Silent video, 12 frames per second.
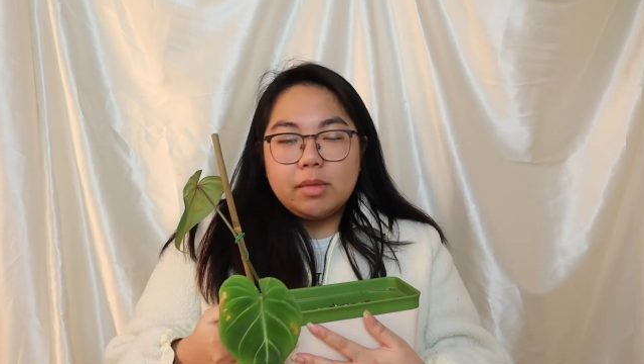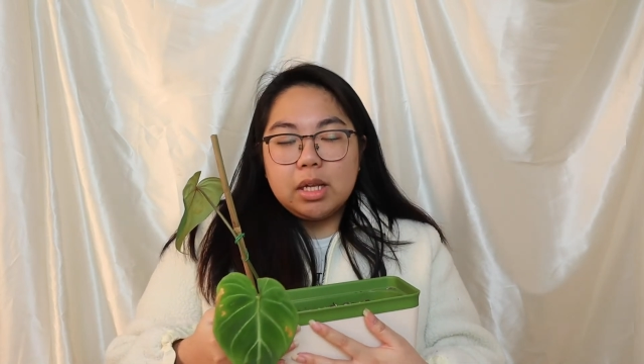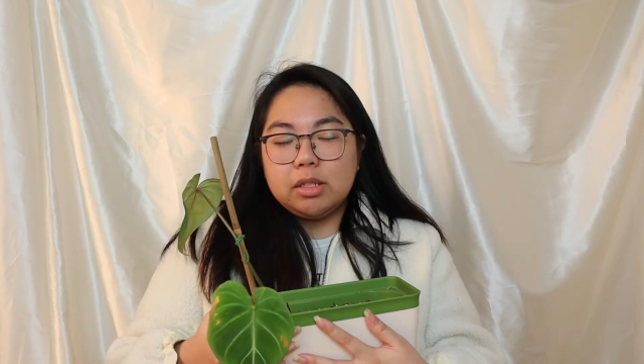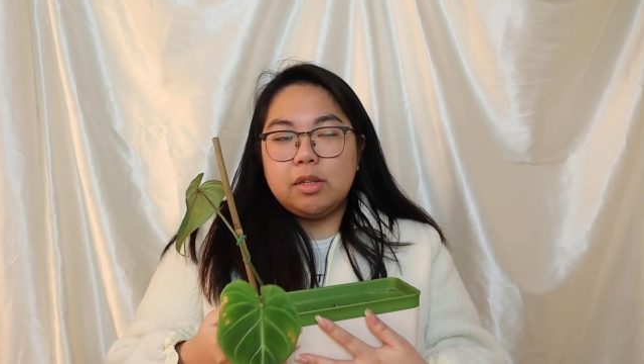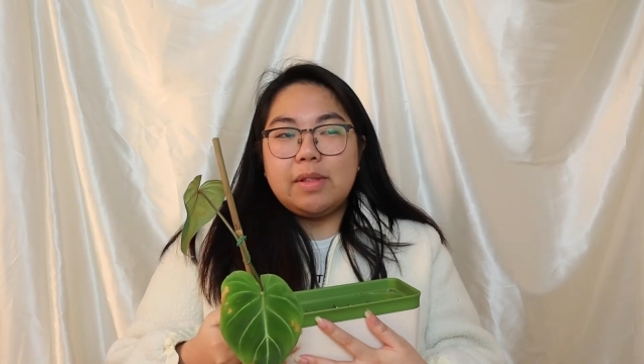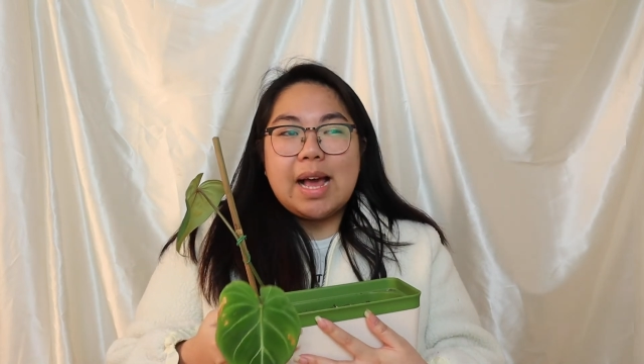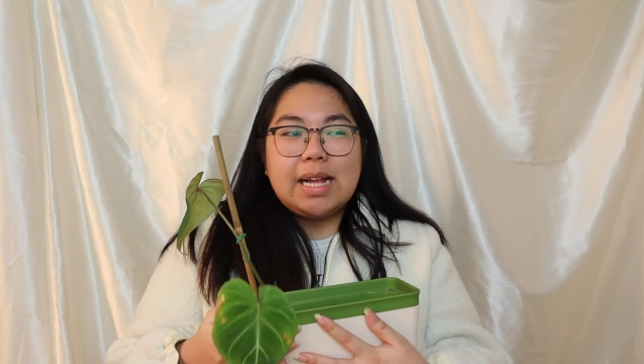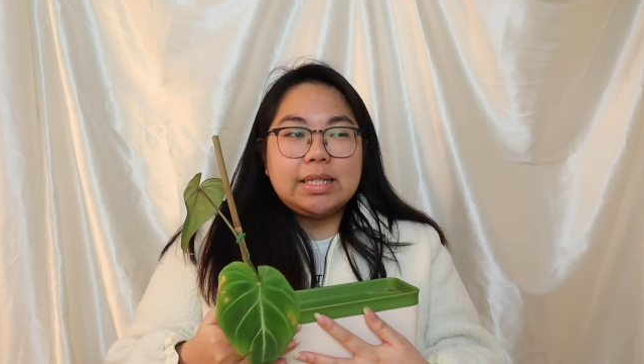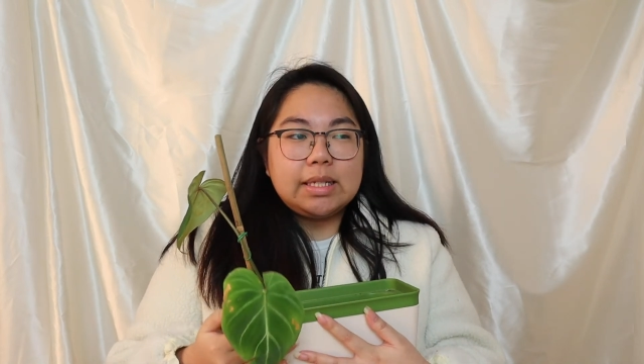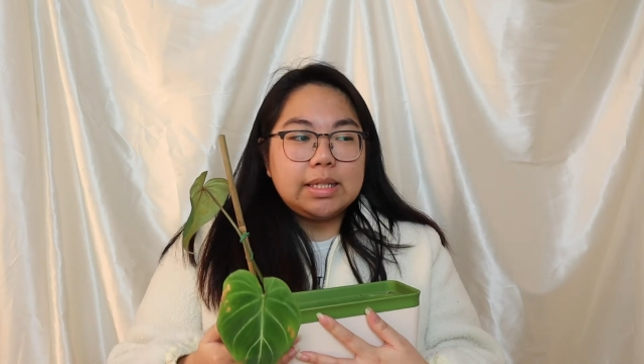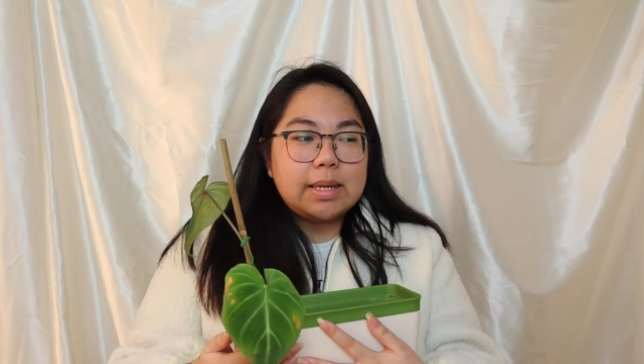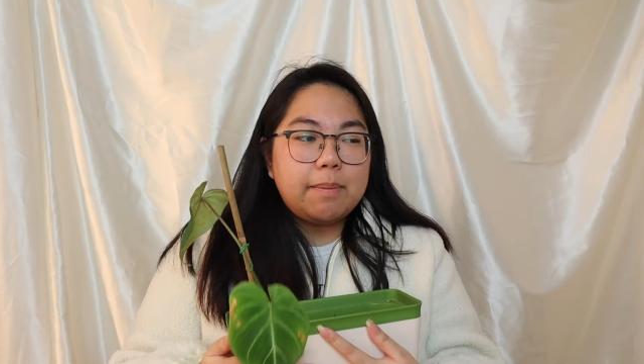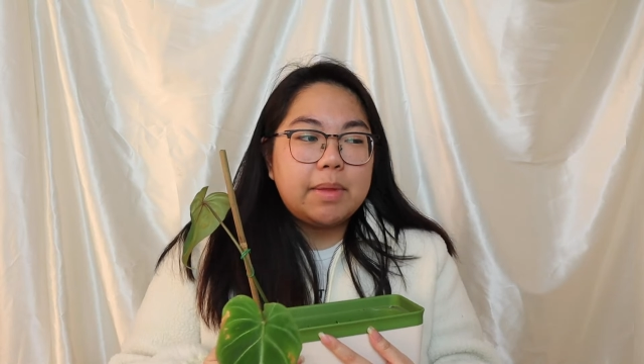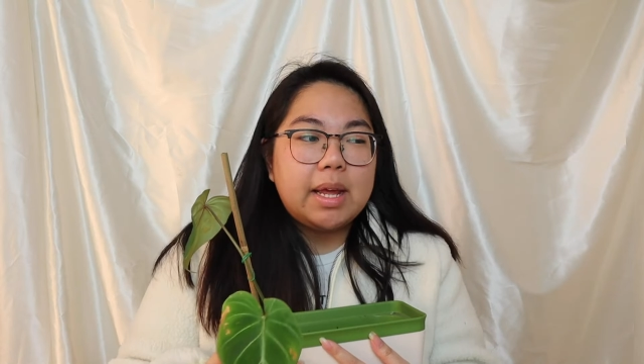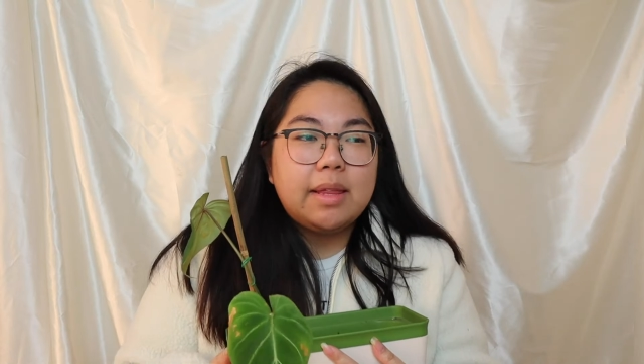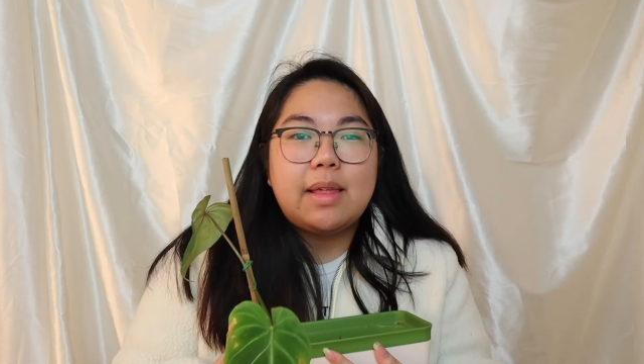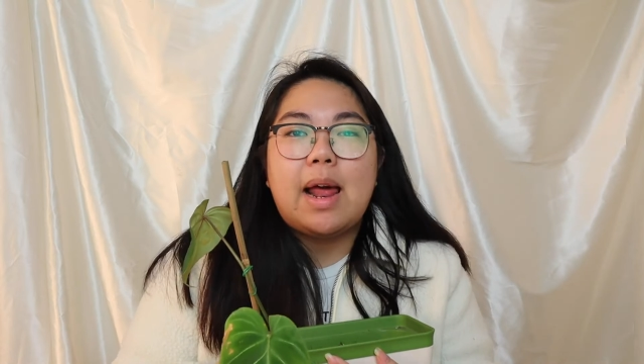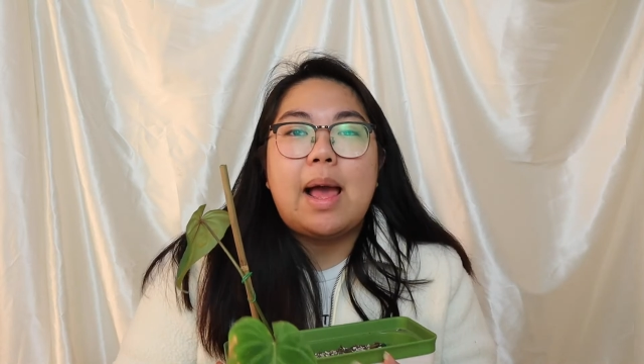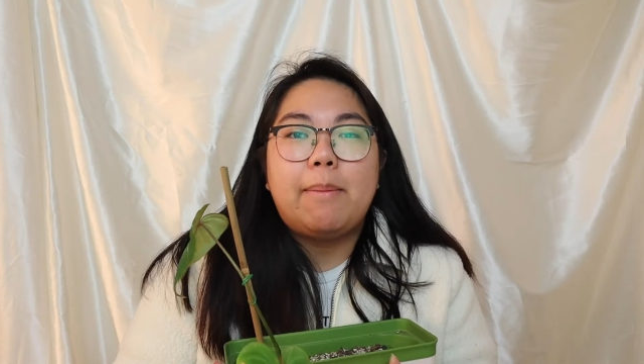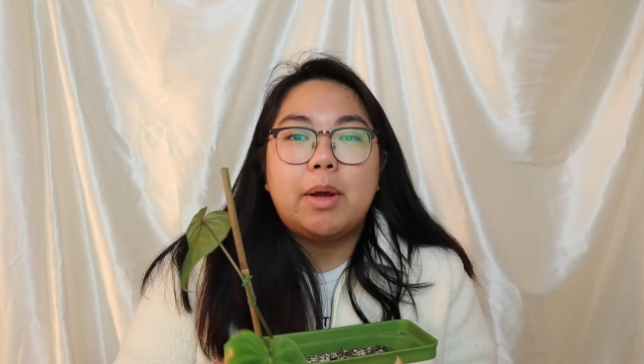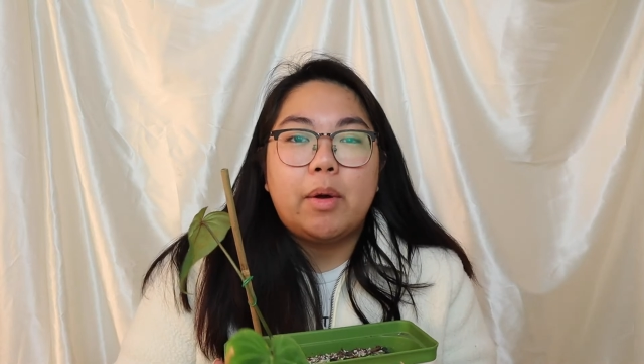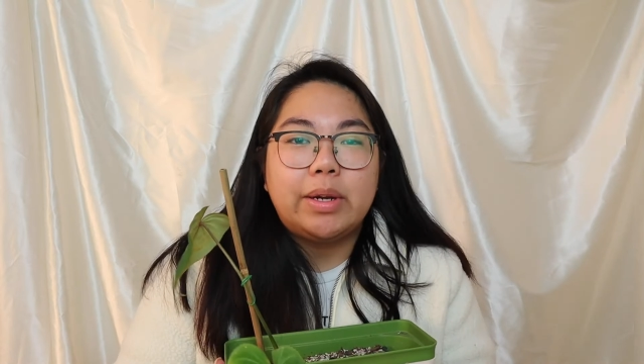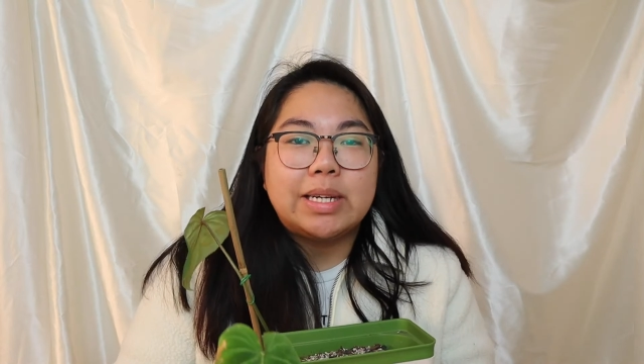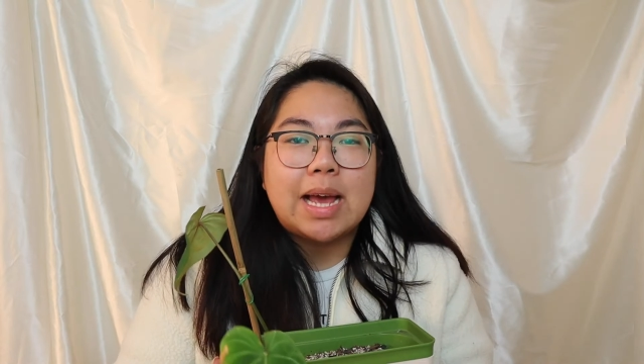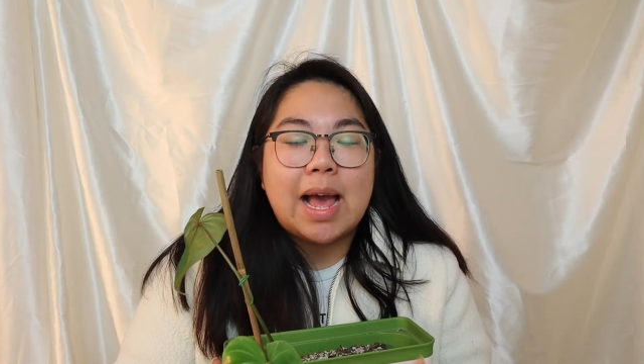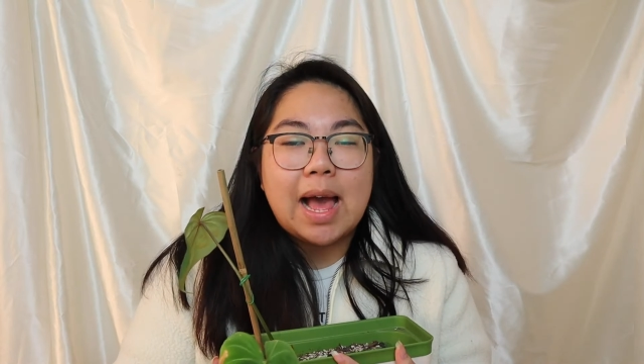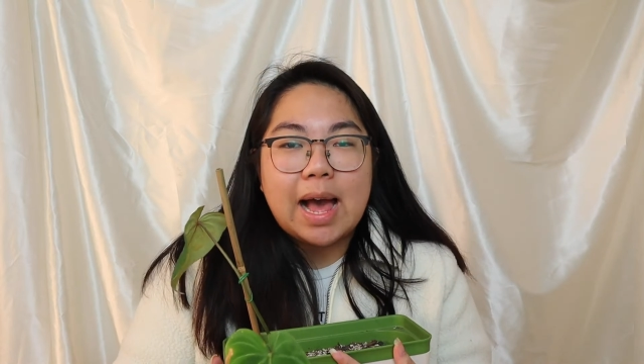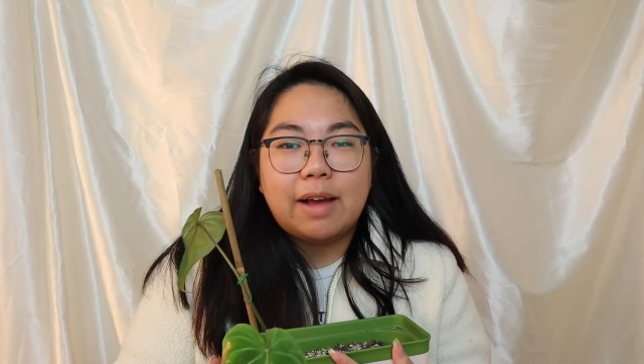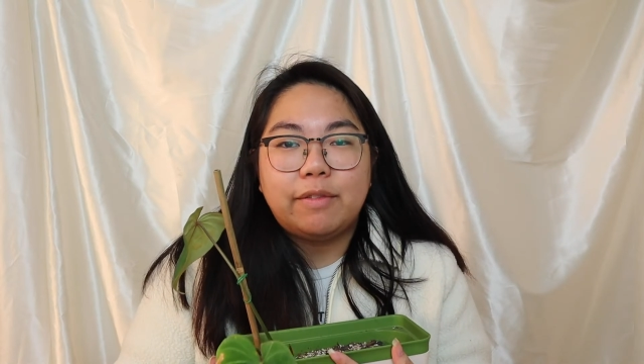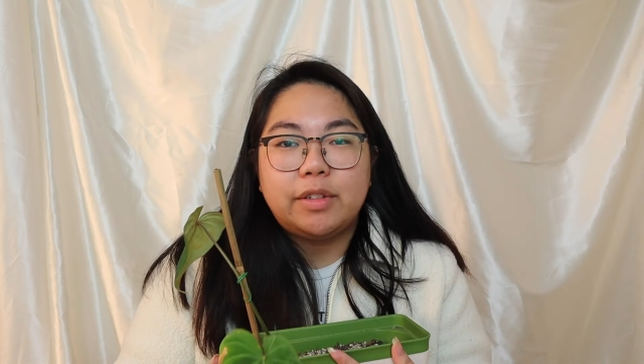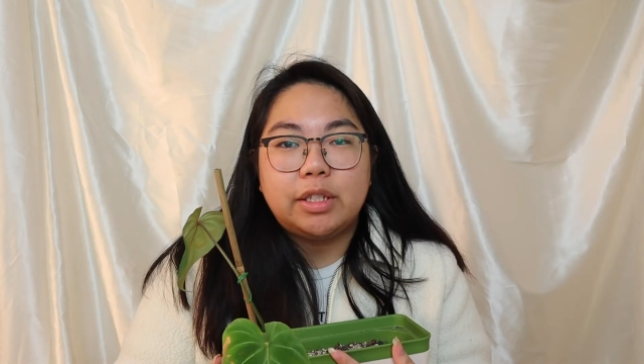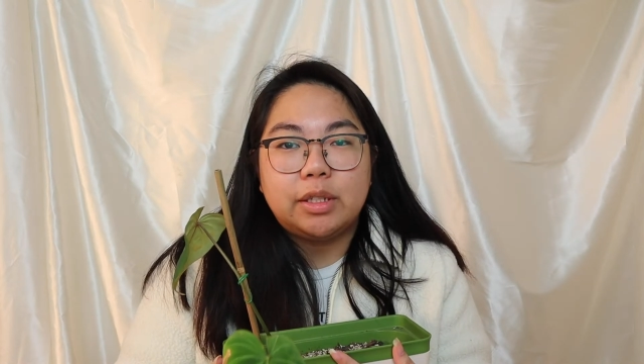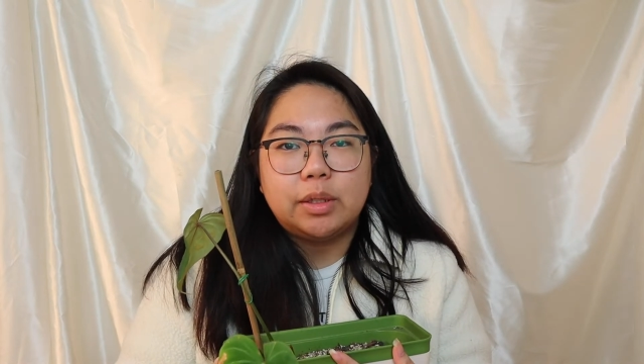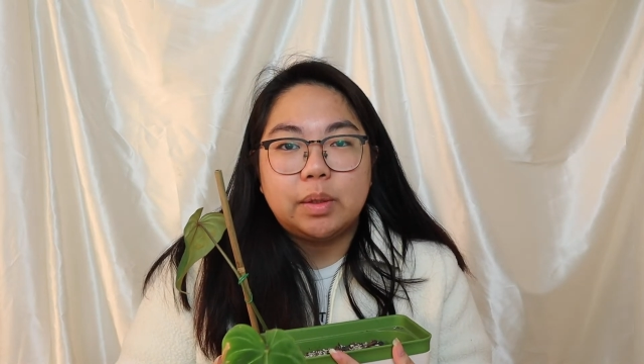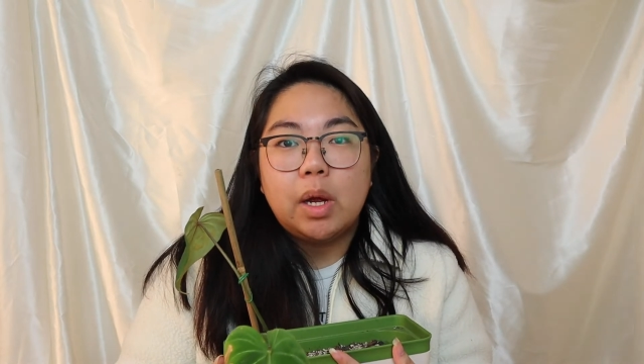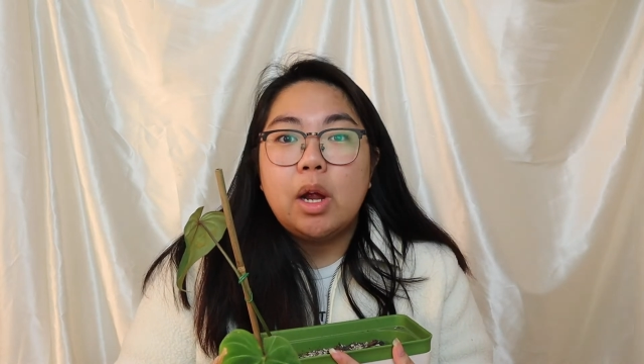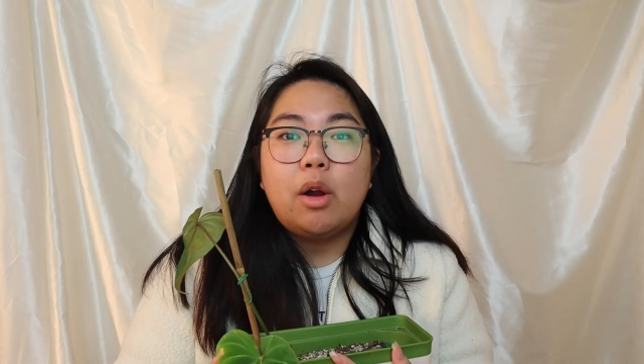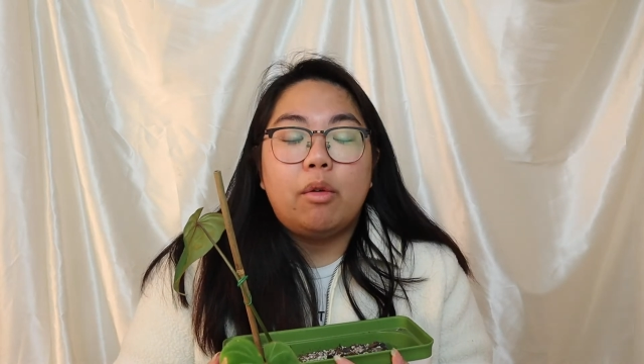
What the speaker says: So that's something that I'm going to have to